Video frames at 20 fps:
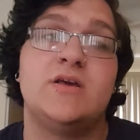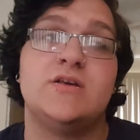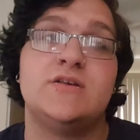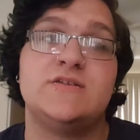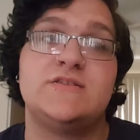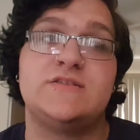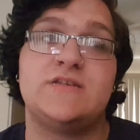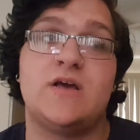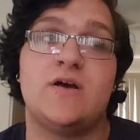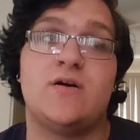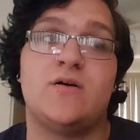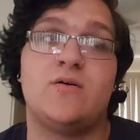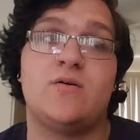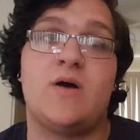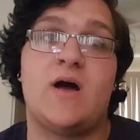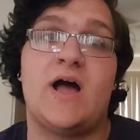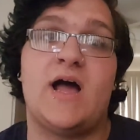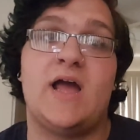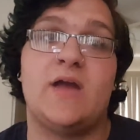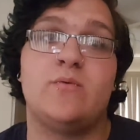
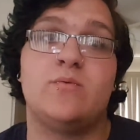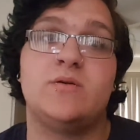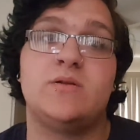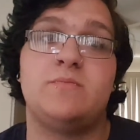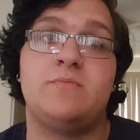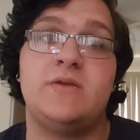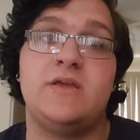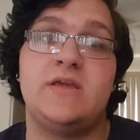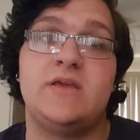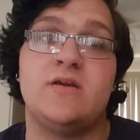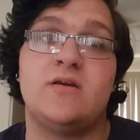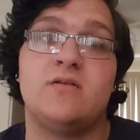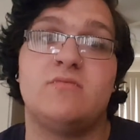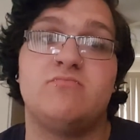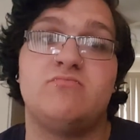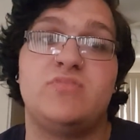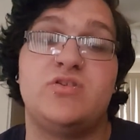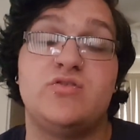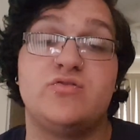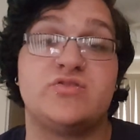So I would be
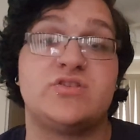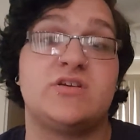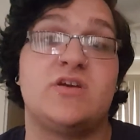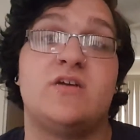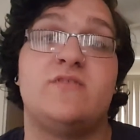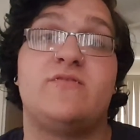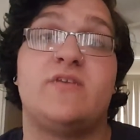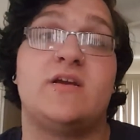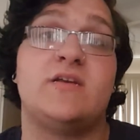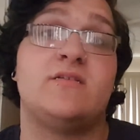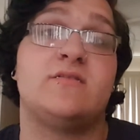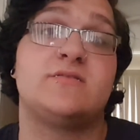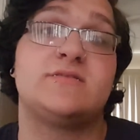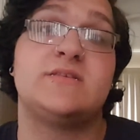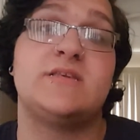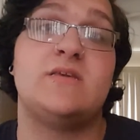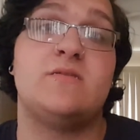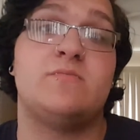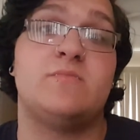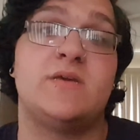usually on very little
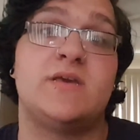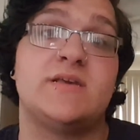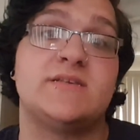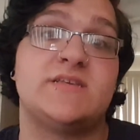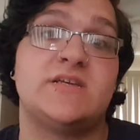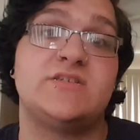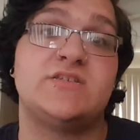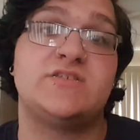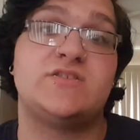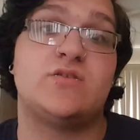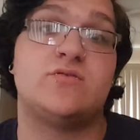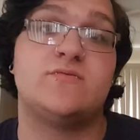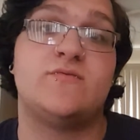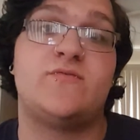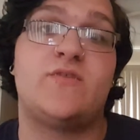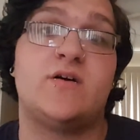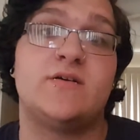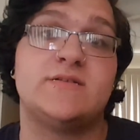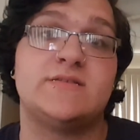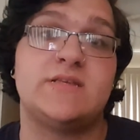sleep because I just
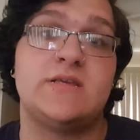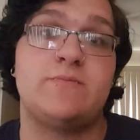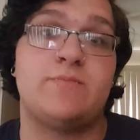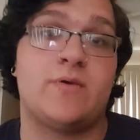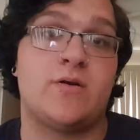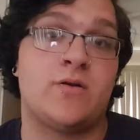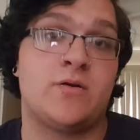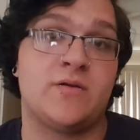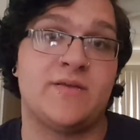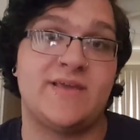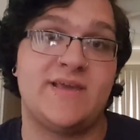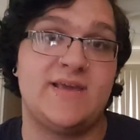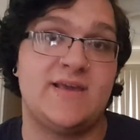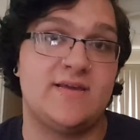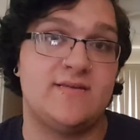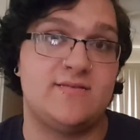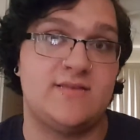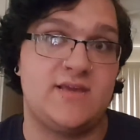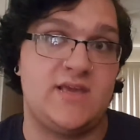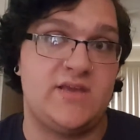don't fall asleep
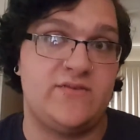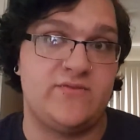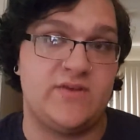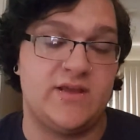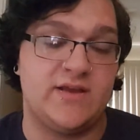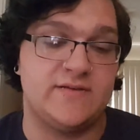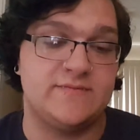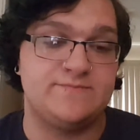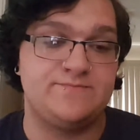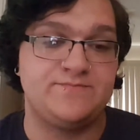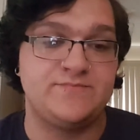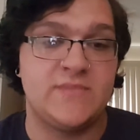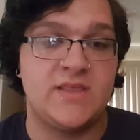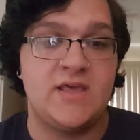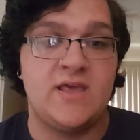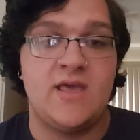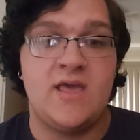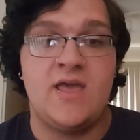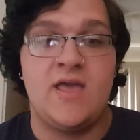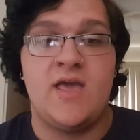early in the evening.
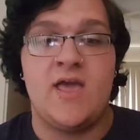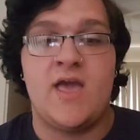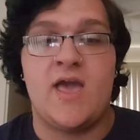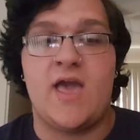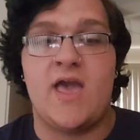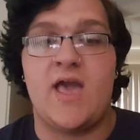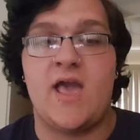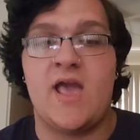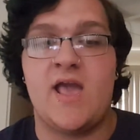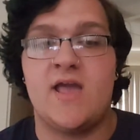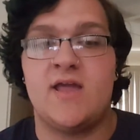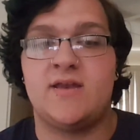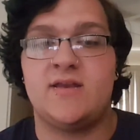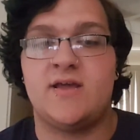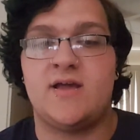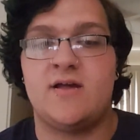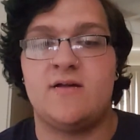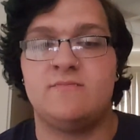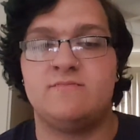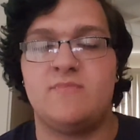And
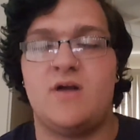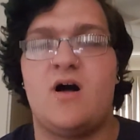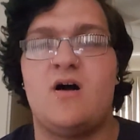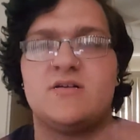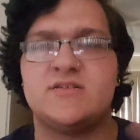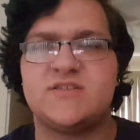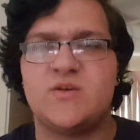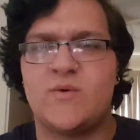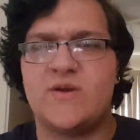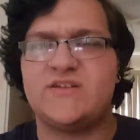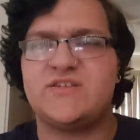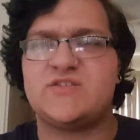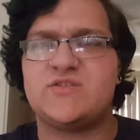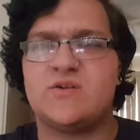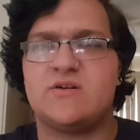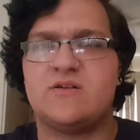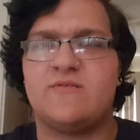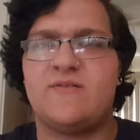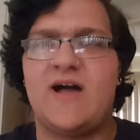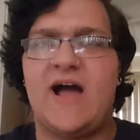also I just
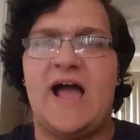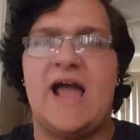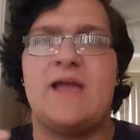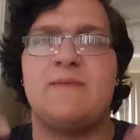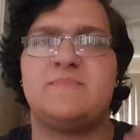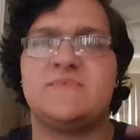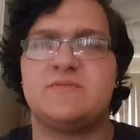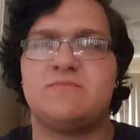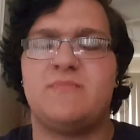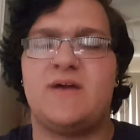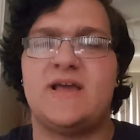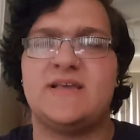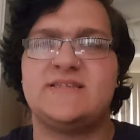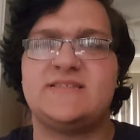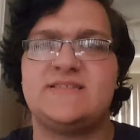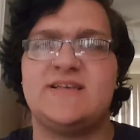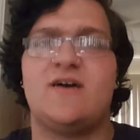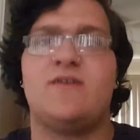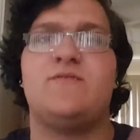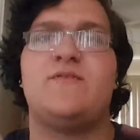sort of hyped
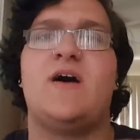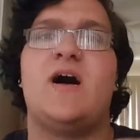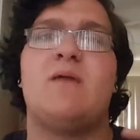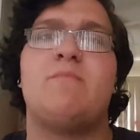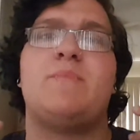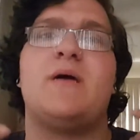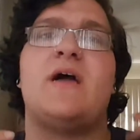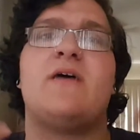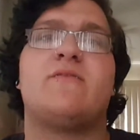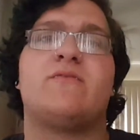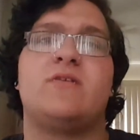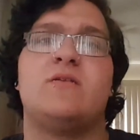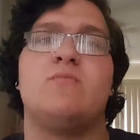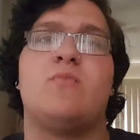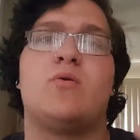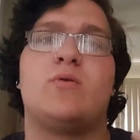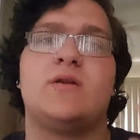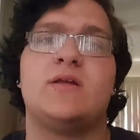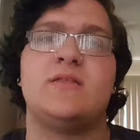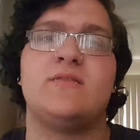myself up every
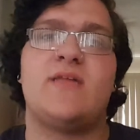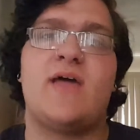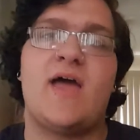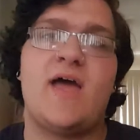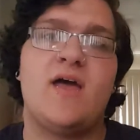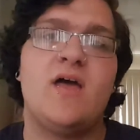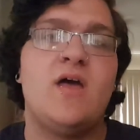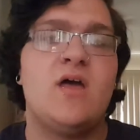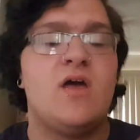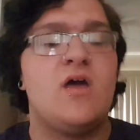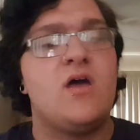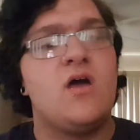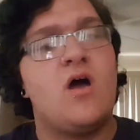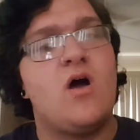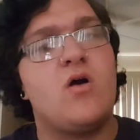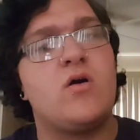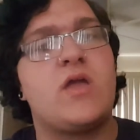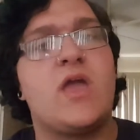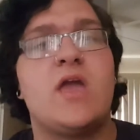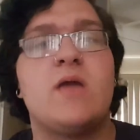morning that,
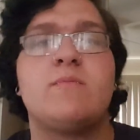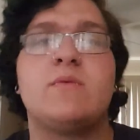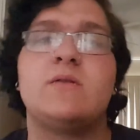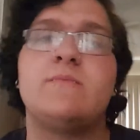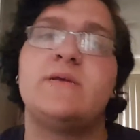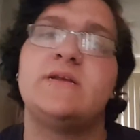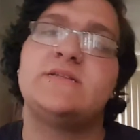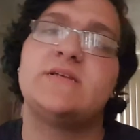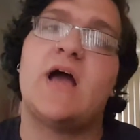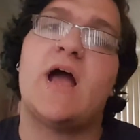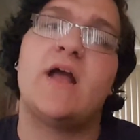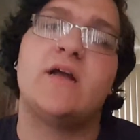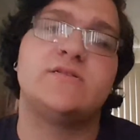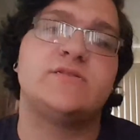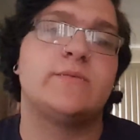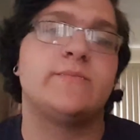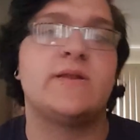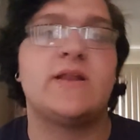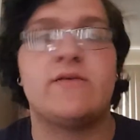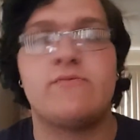okay, I'm going to be
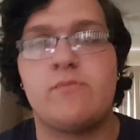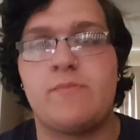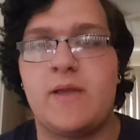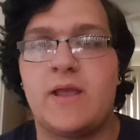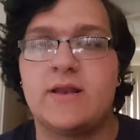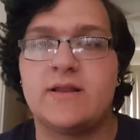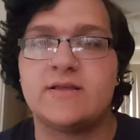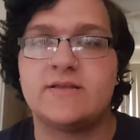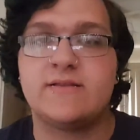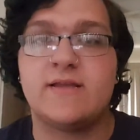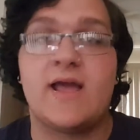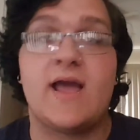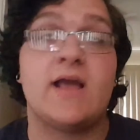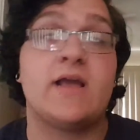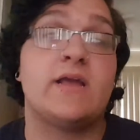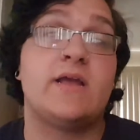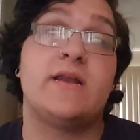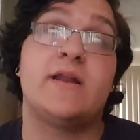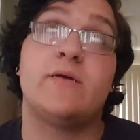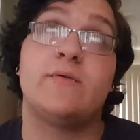tired, so I'm going to have a panic
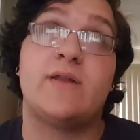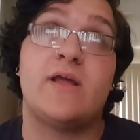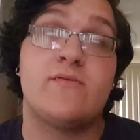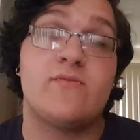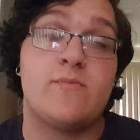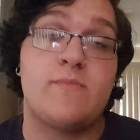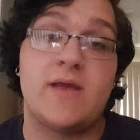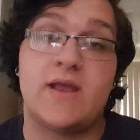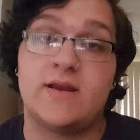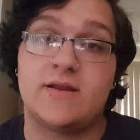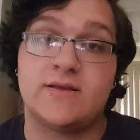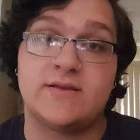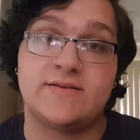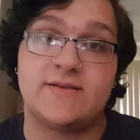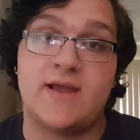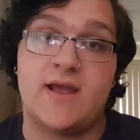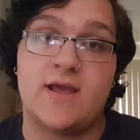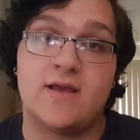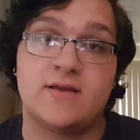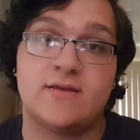attack. And I would have a panic
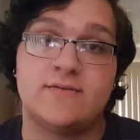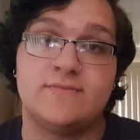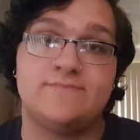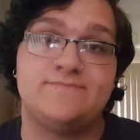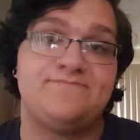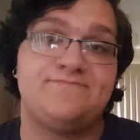attack.